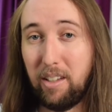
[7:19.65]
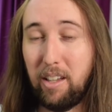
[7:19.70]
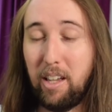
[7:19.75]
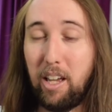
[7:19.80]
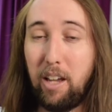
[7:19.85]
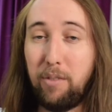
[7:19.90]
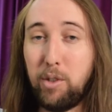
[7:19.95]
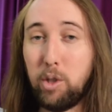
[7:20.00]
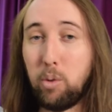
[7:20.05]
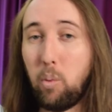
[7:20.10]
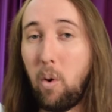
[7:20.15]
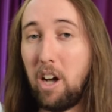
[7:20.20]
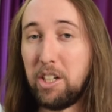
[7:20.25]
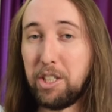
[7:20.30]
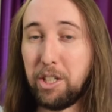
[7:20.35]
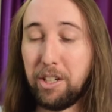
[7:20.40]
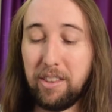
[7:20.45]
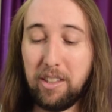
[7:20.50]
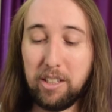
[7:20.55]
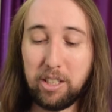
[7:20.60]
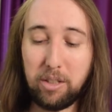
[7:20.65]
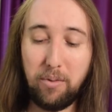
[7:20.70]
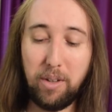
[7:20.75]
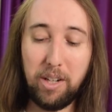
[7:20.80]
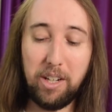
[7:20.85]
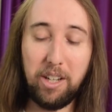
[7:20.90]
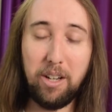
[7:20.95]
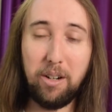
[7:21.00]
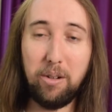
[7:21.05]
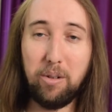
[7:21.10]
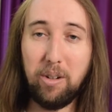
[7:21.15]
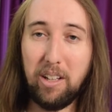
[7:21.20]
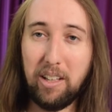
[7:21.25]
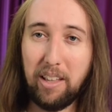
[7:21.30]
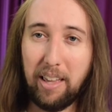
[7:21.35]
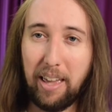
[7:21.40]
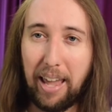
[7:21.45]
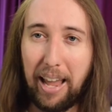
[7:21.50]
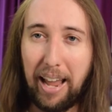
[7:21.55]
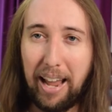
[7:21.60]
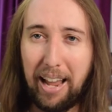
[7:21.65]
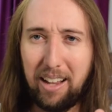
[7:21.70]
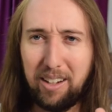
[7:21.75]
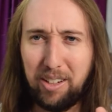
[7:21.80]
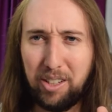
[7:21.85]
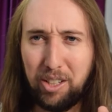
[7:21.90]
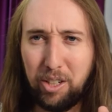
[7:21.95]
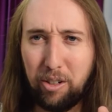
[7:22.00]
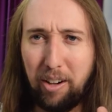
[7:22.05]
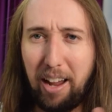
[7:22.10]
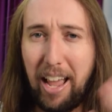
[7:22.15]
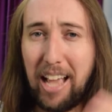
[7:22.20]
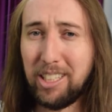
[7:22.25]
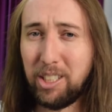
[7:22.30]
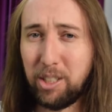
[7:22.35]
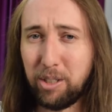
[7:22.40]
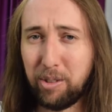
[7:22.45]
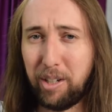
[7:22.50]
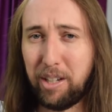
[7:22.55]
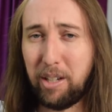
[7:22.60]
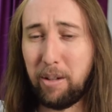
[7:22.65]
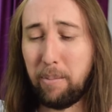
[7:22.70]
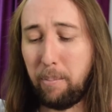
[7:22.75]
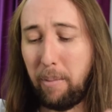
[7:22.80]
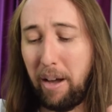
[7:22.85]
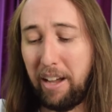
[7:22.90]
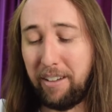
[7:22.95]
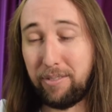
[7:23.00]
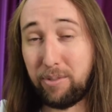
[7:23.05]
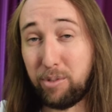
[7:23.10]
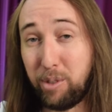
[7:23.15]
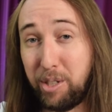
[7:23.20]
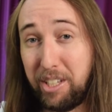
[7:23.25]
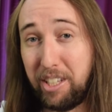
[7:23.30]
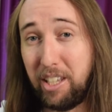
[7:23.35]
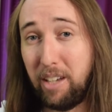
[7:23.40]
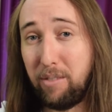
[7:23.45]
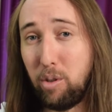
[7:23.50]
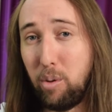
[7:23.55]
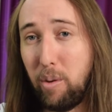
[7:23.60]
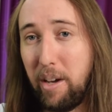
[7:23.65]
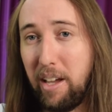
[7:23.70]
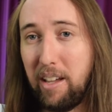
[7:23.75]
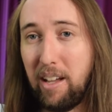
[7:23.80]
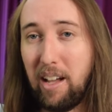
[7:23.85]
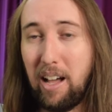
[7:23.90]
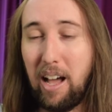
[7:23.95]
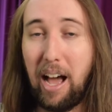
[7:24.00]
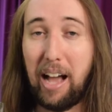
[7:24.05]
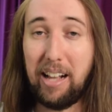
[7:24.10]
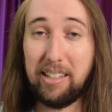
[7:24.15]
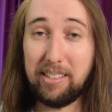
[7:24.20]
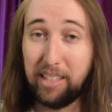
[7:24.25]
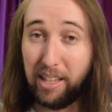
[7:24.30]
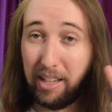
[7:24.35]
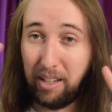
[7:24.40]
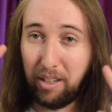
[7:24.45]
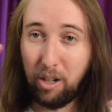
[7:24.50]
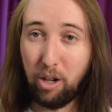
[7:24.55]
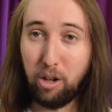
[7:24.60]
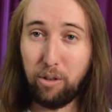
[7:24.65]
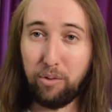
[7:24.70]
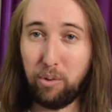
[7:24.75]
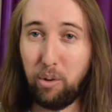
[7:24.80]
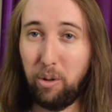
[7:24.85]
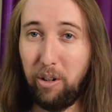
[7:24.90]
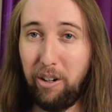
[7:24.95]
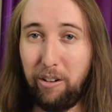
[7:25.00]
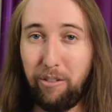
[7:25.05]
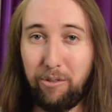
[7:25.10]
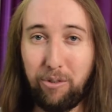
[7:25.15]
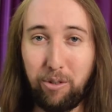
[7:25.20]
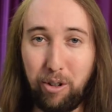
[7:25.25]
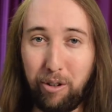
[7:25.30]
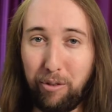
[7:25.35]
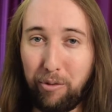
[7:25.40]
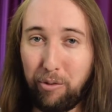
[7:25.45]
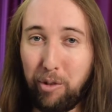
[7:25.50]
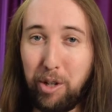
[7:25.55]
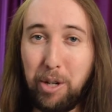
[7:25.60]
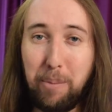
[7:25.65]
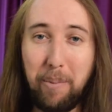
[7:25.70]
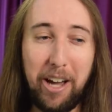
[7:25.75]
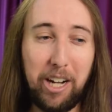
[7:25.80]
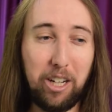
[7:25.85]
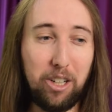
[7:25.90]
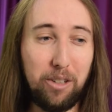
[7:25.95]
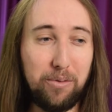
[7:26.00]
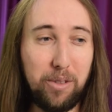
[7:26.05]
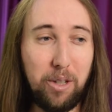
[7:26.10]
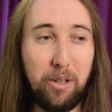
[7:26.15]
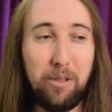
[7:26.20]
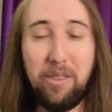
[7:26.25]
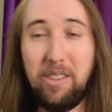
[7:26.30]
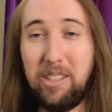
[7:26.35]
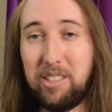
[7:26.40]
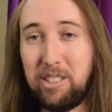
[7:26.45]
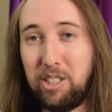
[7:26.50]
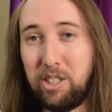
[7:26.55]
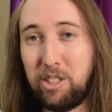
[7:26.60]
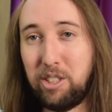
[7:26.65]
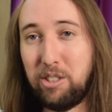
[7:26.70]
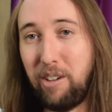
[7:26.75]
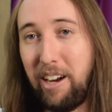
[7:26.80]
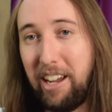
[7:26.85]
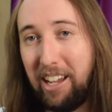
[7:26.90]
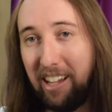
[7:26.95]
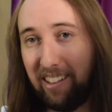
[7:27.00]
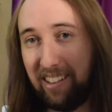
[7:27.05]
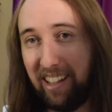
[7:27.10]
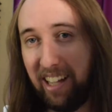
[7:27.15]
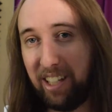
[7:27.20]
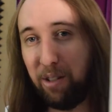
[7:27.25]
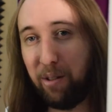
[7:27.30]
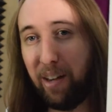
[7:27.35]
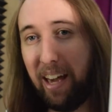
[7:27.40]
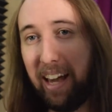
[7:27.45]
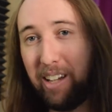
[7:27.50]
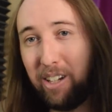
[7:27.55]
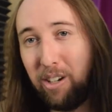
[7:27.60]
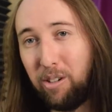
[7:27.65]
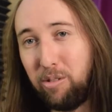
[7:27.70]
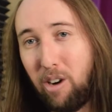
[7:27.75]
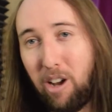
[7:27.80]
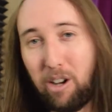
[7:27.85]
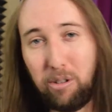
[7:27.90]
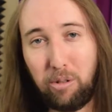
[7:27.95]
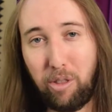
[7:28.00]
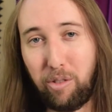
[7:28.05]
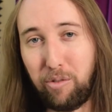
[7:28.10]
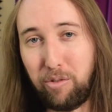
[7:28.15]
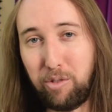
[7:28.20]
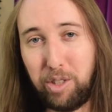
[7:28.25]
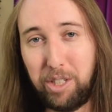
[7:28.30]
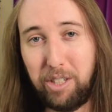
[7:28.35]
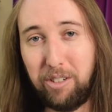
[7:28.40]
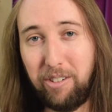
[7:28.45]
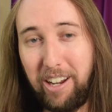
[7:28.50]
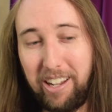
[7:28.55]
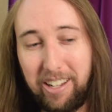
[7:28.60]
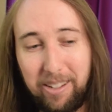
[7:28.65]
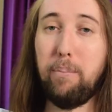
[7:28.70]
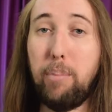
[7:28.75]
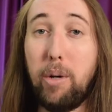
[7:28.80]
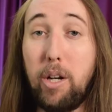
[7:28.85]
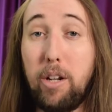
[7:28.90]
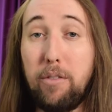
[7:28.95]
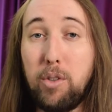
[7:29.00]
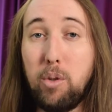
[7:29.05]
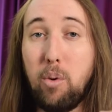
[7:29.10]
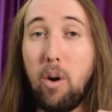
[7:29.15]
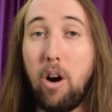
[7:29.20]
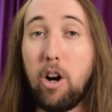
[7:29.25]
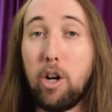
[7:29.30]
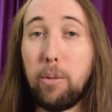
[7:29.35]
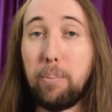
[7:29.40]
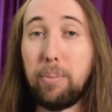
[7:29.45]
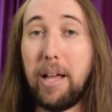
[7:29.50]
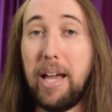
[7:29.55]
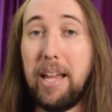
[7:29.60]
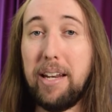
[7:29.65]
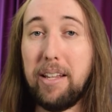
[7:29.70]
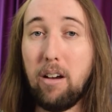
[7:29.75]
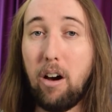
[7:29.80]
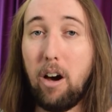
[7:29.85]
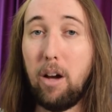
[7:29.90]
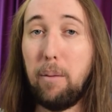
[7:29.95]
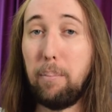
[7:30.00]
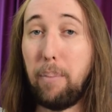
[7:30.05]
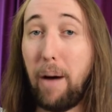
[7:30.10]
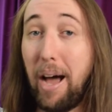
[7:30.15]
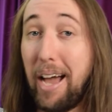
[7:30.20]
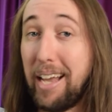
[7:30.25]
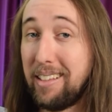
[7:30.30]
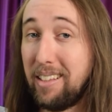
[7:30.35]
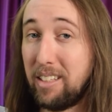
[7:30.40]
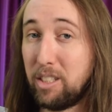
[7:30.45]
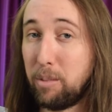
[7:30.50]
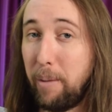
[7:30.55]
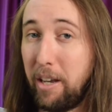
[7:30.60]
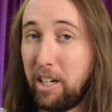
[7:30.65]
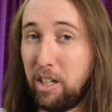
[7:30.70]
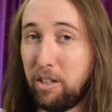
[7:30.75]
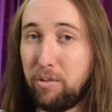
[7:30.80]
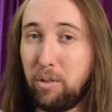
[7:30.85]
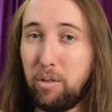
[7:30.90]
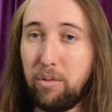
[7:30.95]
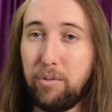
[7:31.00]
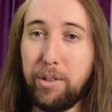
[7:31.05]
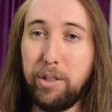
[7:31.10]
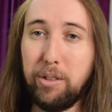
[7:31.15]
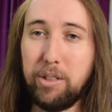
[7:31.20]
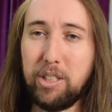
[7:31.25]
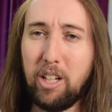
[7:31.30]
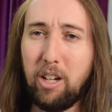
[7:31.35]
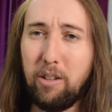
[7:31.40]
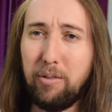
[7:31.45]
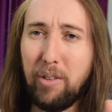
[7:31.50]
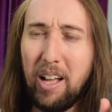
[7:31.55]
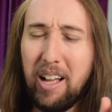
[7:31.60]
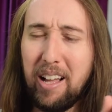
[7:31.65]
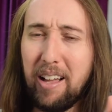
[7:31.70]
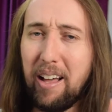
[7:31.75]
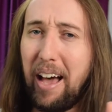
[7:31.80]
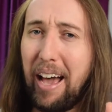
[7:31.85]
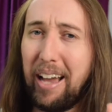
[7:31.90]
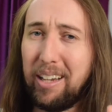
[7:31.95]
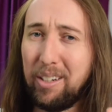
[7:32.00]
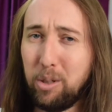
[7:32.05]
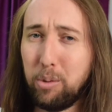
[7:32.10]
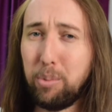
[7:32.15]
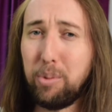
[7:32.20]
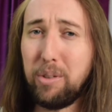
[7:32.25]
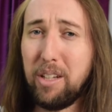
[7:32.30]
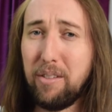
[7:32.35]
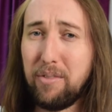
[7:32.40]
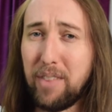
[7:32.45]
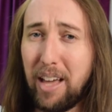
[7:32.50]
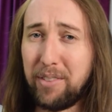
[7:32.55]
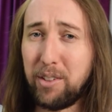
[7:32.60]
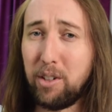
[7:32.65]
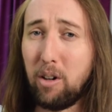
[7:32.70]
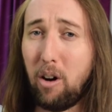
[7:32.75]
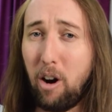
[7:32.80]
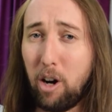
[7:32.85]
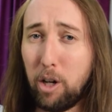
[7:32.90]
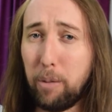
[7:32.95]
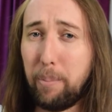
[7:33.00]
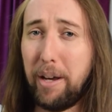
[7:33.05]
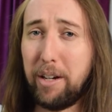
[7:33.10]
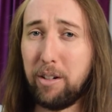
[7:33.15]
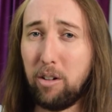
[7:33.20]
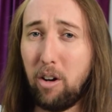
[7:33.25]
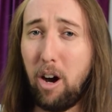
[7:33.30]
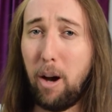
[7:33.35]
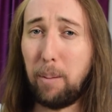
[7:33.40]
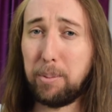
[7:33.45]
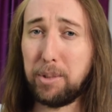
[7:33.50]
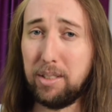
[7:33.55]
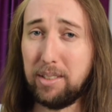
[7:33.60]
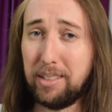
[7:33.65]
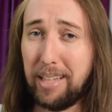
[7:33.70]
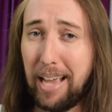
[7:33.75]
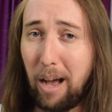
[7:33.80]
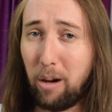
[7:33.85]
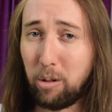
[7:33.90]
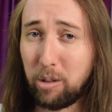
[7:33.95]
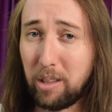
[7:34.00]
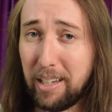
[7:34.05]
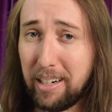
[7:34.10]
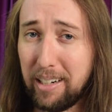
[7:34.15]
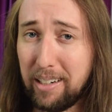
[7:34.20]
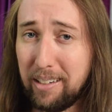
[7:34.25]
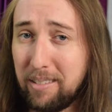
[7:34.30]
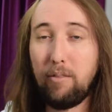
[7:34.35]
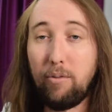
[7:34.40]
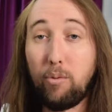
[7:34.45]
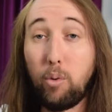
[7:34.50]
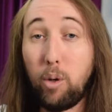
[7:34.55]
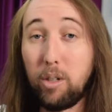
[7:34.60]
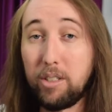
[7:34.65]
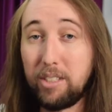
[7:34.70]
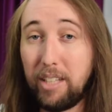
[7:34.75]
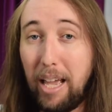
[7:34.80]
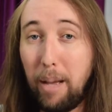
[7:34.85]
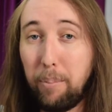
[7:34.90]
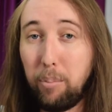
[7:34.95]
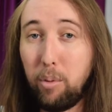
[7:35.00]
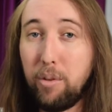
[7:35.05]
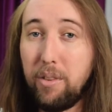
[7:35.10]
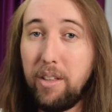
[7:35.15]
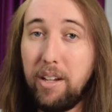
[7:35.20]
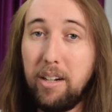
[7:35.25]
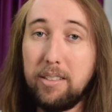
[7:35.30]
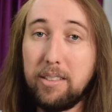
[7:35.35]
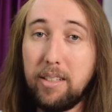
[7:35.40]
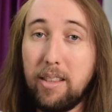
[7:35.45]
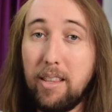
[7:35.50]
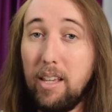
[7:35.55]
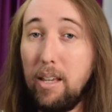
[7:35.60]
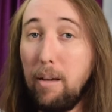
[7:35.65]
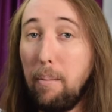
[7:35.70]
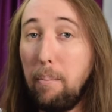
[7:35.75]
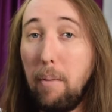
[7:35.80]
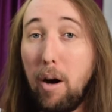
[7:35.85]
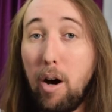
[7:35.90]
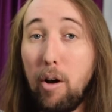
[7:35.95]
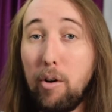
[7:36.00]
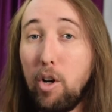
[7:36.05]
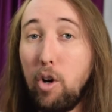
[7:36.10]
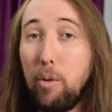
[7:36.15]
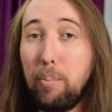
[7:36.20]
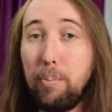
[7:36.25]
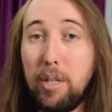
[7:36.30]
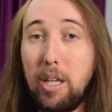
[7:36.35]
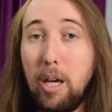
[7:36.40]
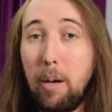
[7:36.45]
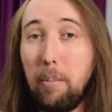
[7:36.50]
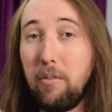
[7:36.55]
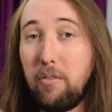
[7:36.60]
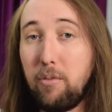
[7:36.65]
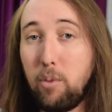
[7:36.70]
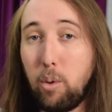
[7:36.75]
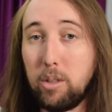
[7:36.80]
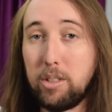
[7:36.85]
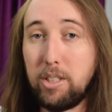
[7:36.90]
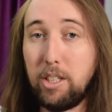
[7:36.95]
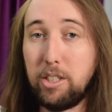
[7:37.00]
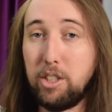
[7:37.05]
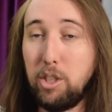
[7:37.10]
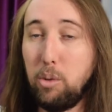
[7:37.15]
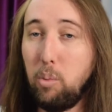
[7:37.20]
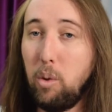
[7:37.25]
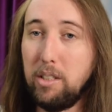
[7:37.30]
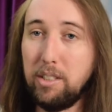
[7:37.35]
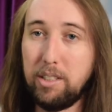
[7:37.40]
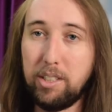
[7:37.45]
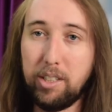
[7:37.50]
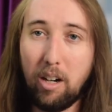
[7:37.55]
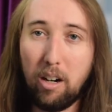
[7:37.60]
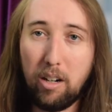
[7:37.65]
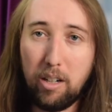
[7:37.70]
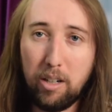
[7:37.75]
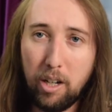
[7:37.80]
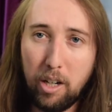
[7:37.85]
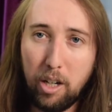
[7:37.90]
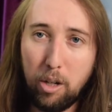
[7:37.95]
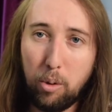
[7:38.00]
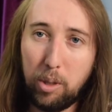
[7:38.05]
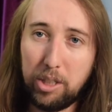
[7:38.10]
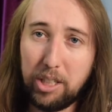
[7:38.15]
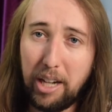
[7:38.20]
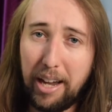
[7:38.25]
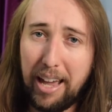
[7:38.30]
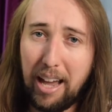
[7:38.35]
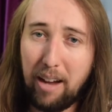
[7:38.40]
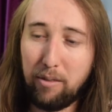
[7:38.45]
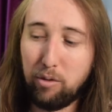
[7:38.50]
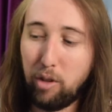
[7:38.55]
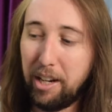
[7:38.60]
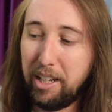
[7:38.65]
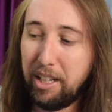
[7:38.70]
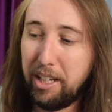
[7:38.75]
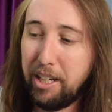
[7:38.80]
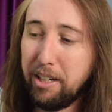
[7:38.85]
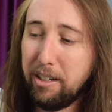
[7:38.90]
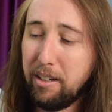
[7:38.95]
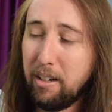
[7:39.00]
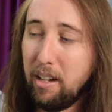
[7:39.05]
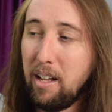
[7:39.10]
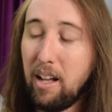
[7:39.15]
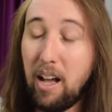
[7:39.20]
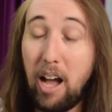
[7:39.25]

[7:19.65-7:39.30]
If you're watching this video and you're entering my free giveaway, I say go for it. For a free microphone, this is great. Like, you can't go wrong with free, right? But if you are planning on buying this microphone for yourself, I do believe that there are better options out there. For example, there's the Maono PM461TR, which I have right here.